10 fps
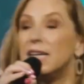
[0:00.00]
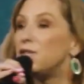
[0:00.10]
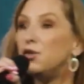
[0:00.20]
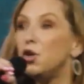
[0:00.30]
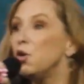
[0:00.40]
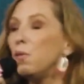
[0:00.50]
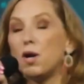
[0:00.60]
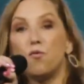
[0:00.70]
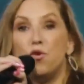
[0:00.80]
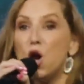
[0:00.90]
It's new, we
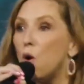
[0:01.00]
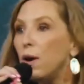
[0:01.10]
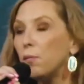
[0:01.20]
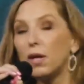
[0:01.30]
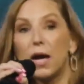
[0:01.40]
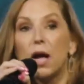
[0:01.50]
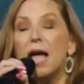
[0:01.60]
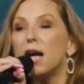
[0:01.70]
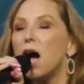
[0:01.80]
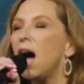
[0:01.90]
don't know it. We're
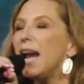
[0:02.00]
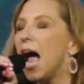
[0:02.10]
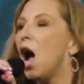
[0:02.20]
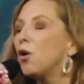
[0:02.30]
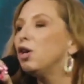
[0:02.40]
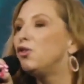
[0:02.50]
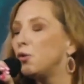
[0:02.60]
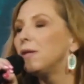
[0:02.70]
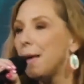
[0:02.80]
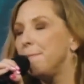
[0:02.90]
like, God, how could
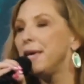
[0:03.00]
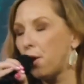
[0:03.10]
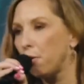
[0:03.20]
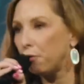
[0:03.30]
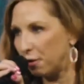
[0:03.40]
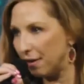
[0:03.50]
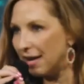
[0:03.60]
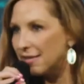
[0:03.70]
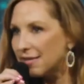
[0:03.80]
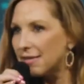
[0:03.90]
you let me go through
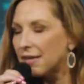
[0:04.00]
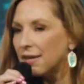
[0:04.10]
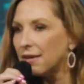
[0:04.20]
this?